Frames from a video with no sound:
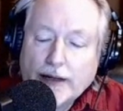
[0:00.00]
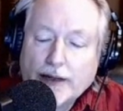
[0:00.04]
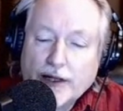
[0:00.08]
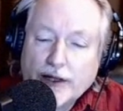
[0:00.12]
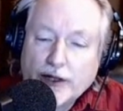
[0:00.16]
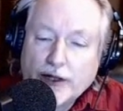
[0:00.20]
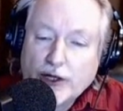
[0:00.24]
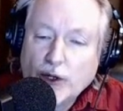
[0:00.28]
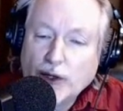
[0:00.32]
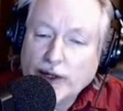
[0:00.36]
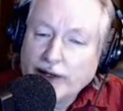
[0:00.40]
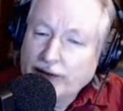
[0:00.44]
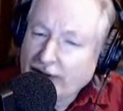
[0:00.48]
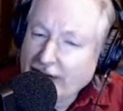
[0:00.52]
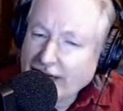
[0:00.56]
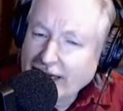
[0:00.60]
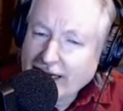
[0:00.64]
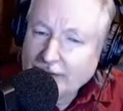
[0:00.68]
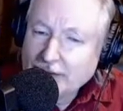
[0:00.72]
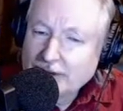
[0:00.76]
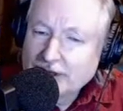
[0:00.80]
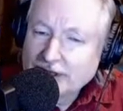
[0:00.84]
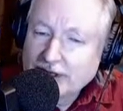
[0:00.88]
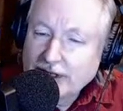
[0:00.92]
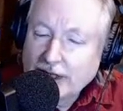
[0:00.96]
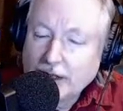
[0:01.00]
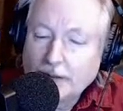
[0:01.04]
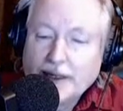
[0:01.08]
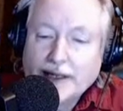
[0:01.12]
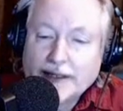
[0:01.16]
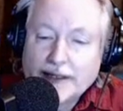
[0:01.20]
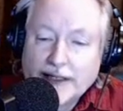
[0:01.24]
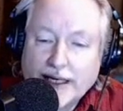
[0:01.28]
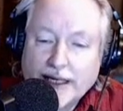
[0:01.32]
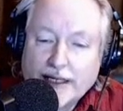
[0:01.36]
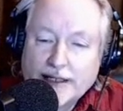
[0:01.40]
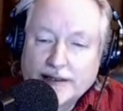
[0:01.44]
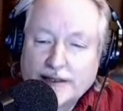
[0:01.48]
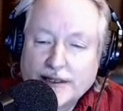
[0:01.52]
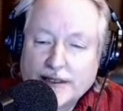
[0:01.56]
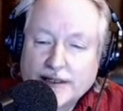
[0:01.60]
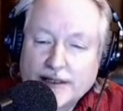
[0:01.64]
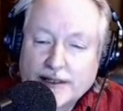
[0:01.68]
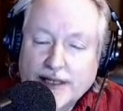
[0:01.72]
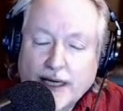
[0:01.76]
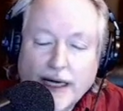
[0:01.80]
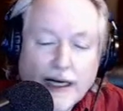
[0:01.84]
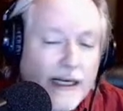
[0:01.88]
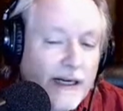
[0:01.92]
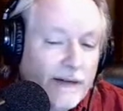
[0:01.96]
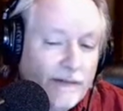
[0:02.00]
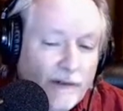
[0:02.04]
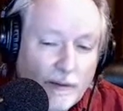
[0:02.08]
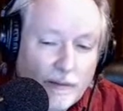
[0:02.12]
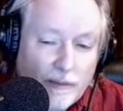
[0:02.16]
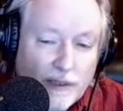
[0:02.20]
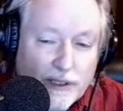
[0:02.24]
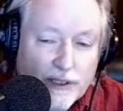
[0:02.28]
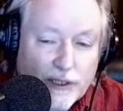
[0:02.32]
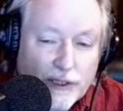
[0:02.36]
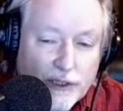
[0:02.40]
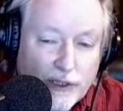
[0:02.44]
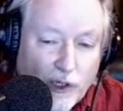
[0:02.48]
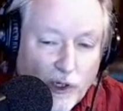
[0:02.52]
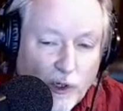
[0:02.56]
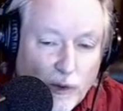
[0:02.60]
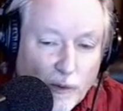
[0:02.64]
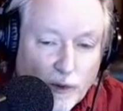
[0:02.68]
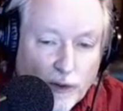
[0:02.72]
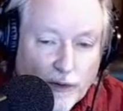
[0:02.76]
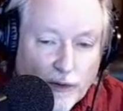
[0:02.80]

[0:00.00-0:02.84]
The only thing I would say about that is it's kind of a misnomer